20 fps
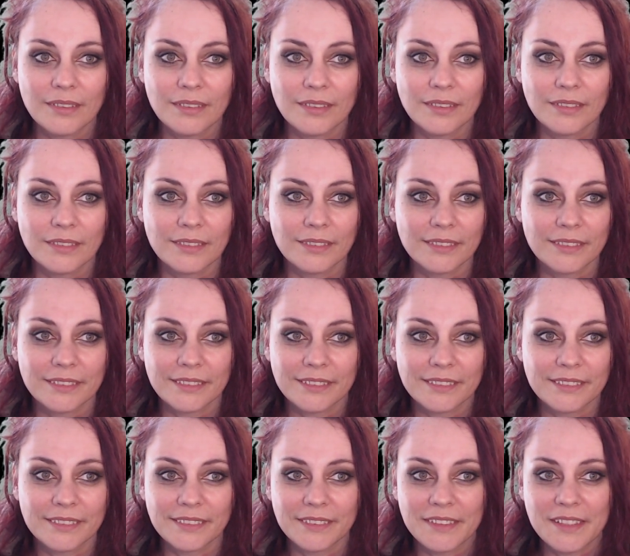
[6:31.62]
uh,
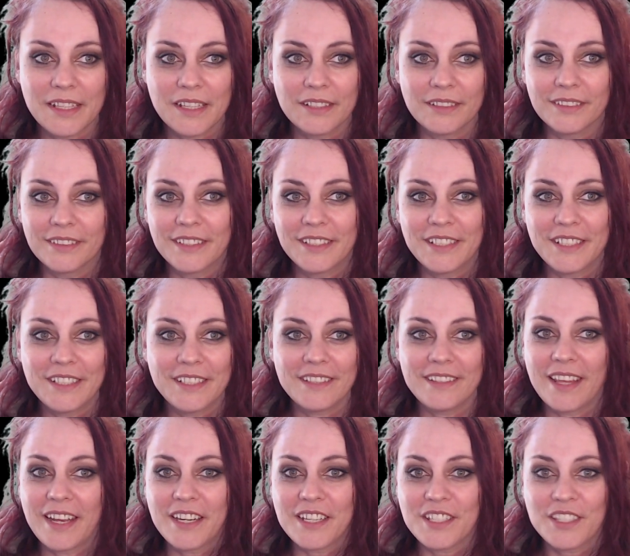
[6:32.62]

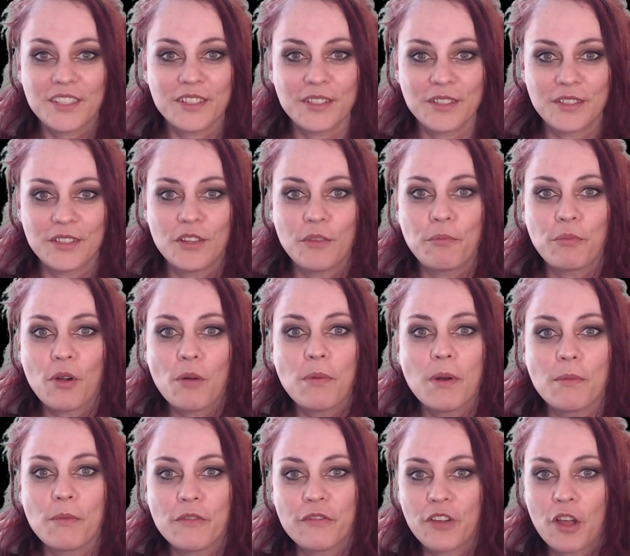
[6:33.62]
there's the
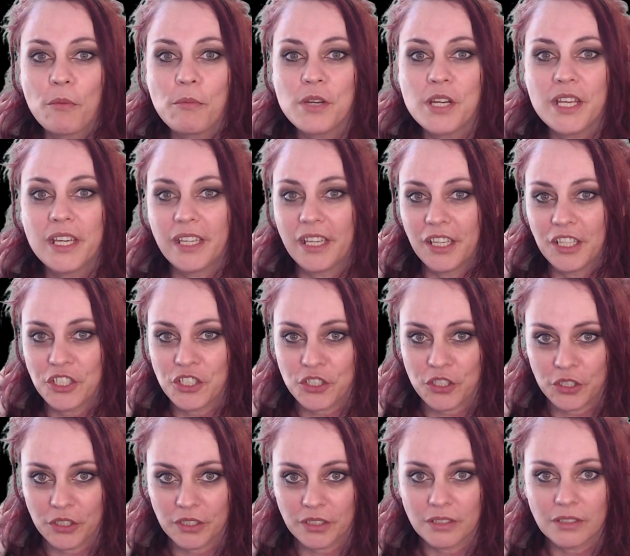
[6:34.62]
problem of
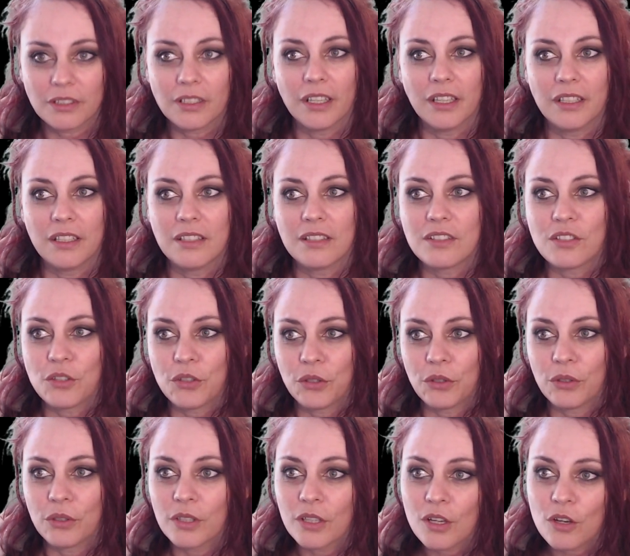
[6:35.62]
communication and to
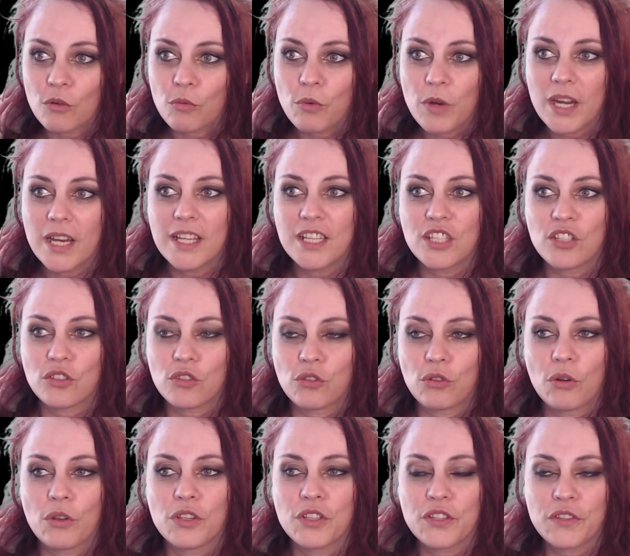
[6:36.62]
really
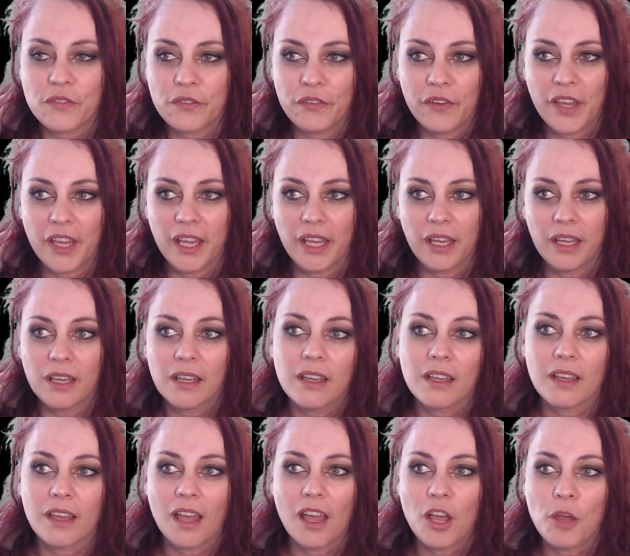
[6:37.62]
transfer
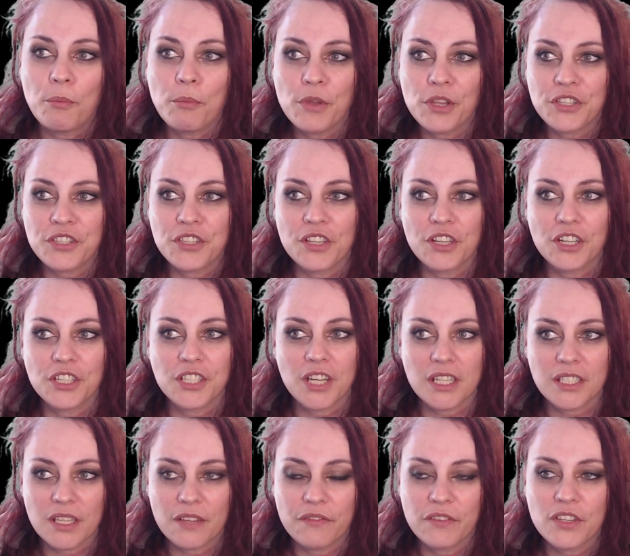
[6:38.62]
a message
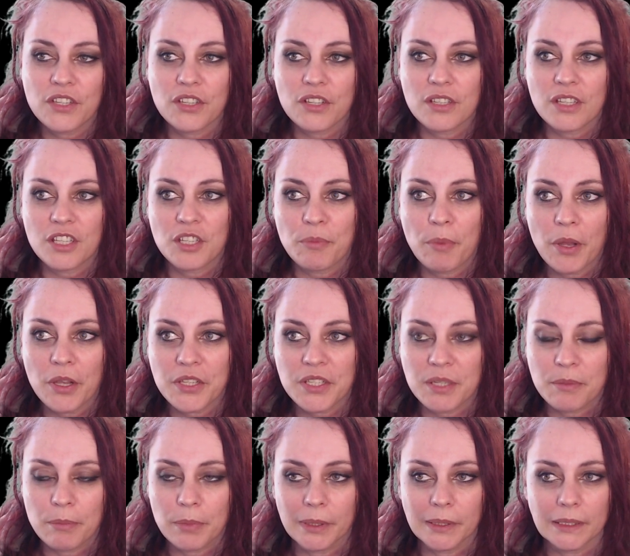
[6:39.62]
as efficient as
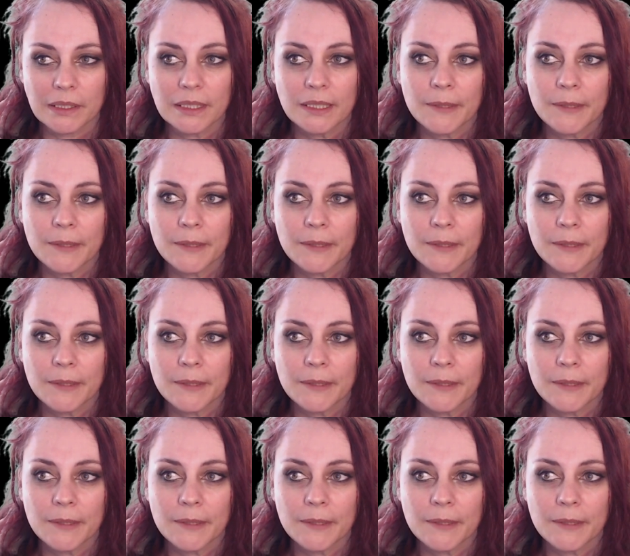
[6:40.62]
possible